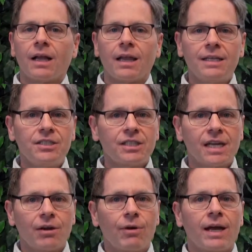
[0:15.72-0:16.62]
Let's just
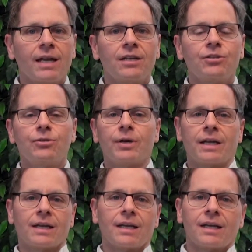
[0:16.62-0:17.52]
get right into
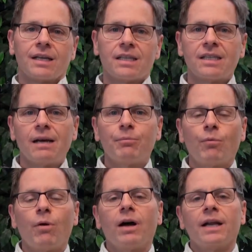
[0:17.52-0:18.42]
it. Step
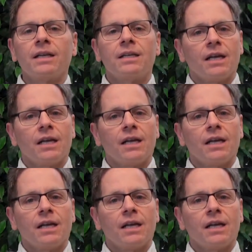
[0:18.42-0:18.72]
1,